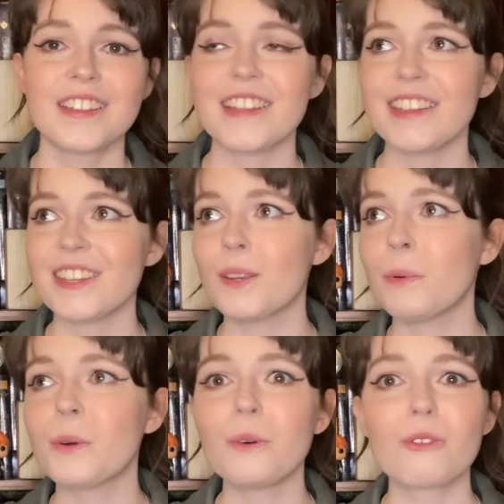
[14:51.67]
It's like the
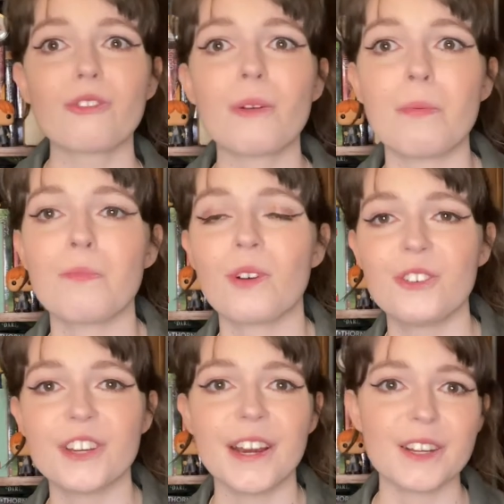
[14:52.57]
typical group
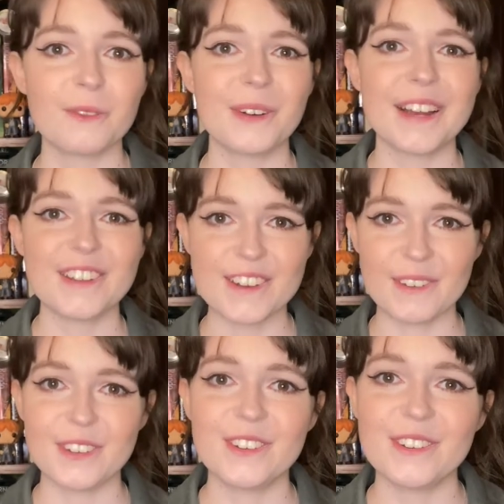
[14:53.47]
project where you
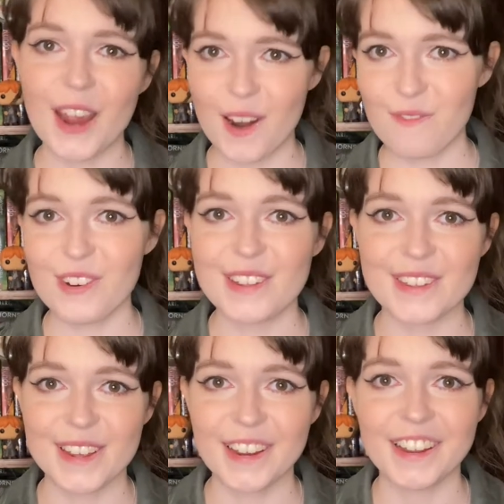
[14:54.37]
have to do
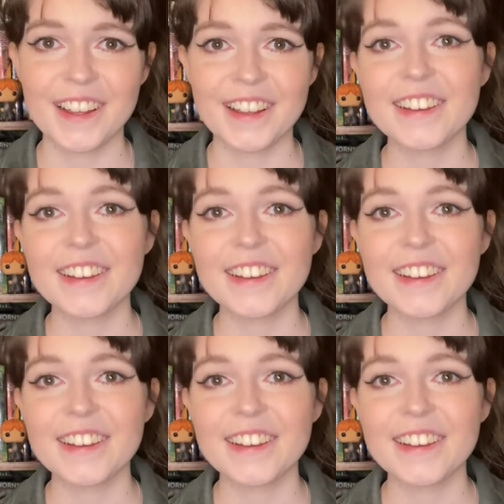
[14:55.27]
everything